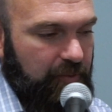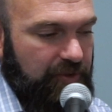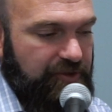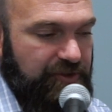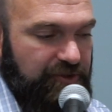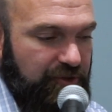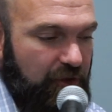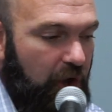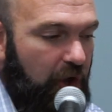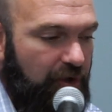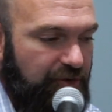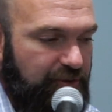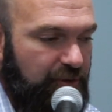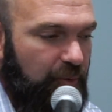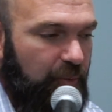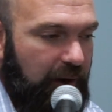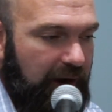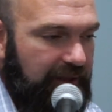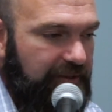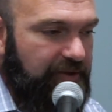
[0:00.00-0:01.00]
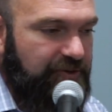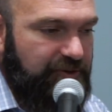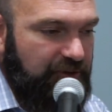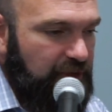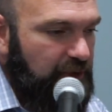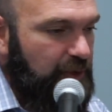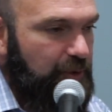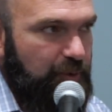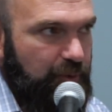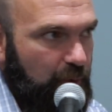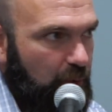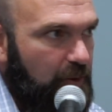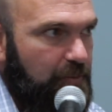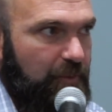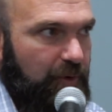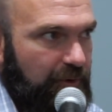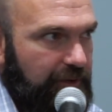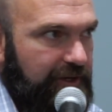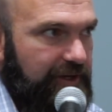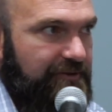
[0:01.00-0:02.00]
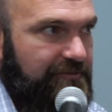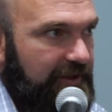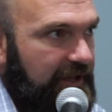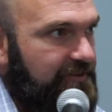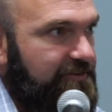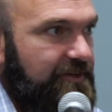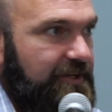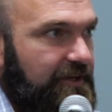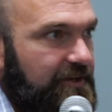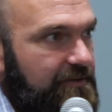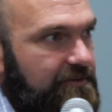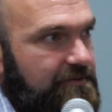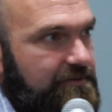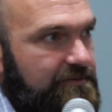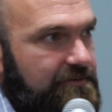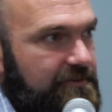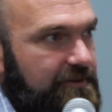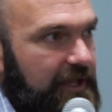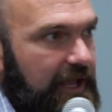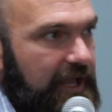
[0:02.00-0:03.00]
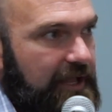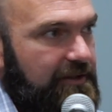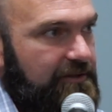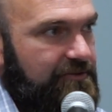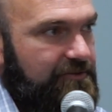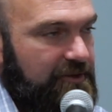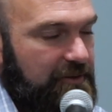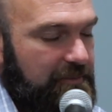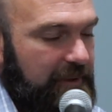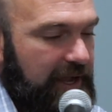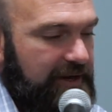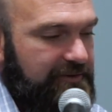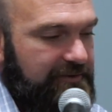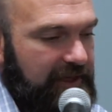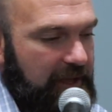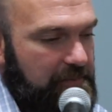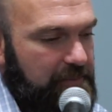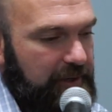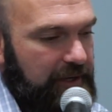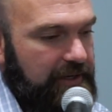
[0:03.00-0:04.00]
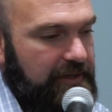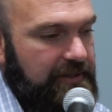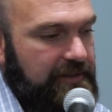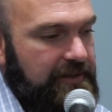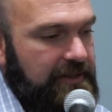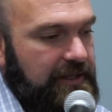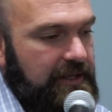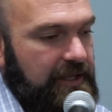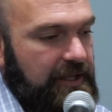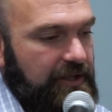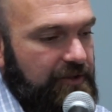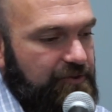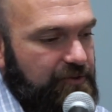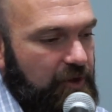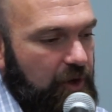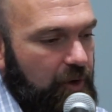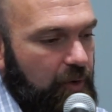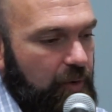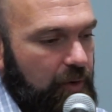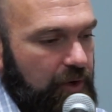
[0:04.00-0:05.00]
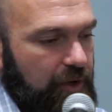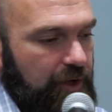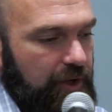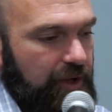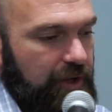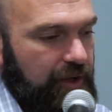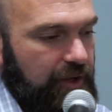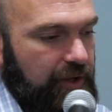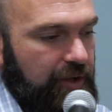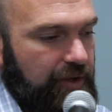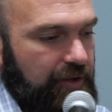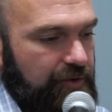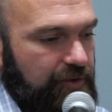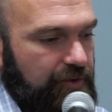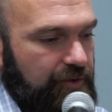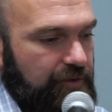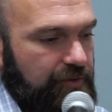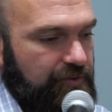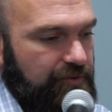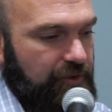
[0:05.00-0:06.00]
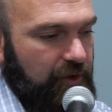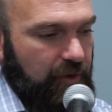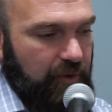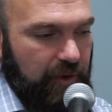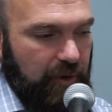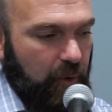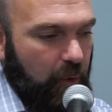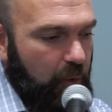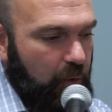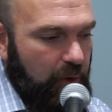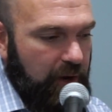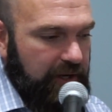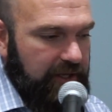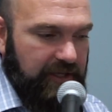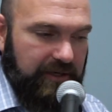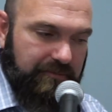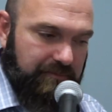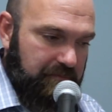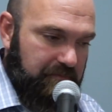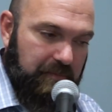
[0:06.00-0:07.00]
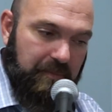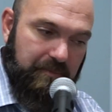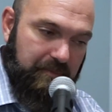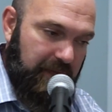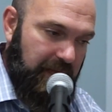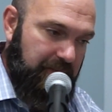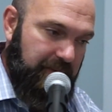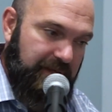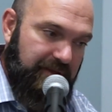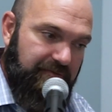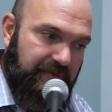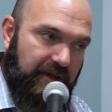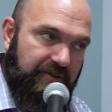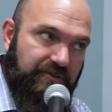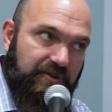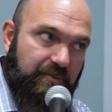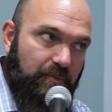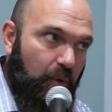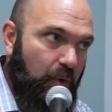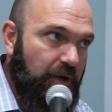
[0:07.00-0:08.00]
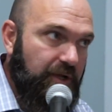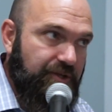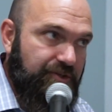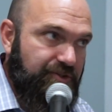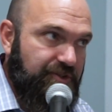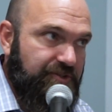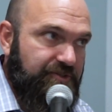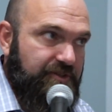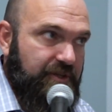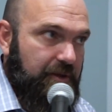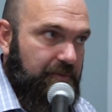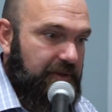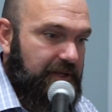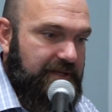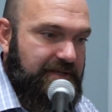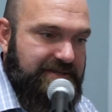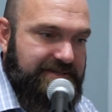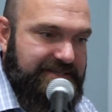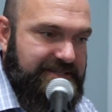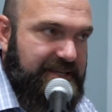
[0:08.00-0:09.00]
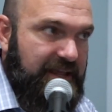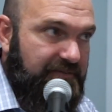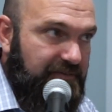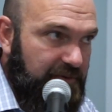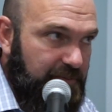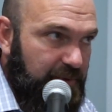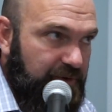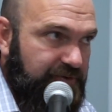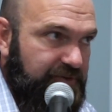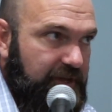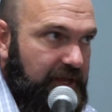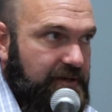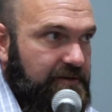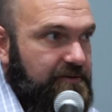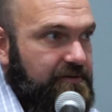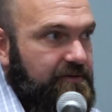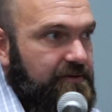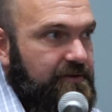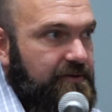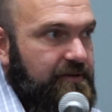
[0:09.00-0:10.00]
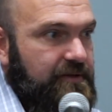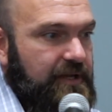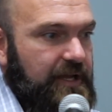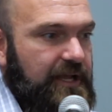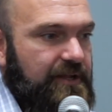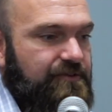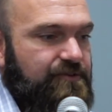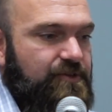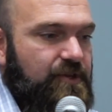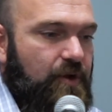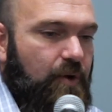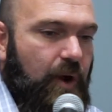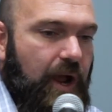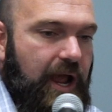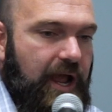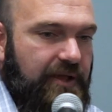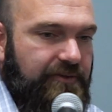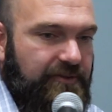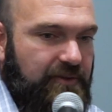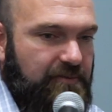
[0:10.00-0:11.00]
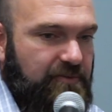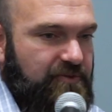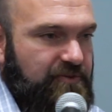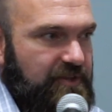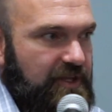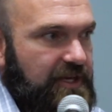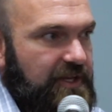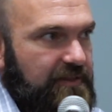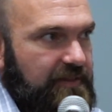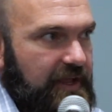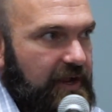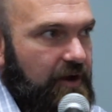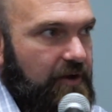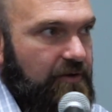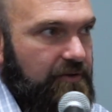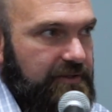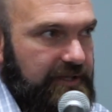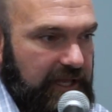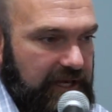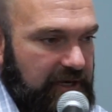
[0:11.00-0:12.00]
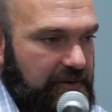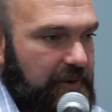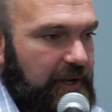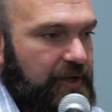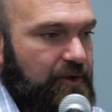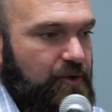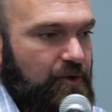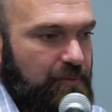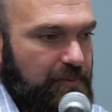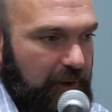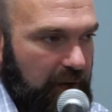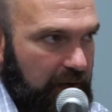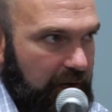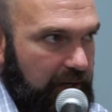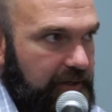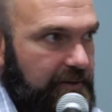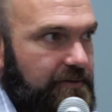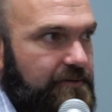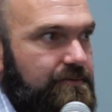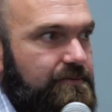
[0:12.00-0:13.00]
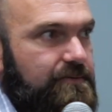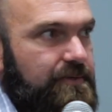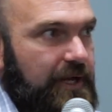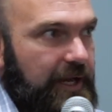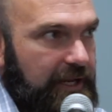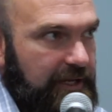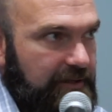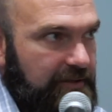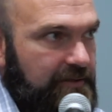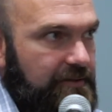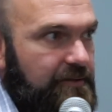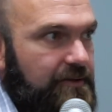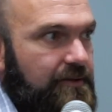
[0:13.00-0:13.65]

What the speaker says: Which is also why there's a new normal in investing. Right. Let's come back to that. But so or I can maybe invest in mortgages. I'm getting 7%. And so as I'm sitting there getting my coupon, right?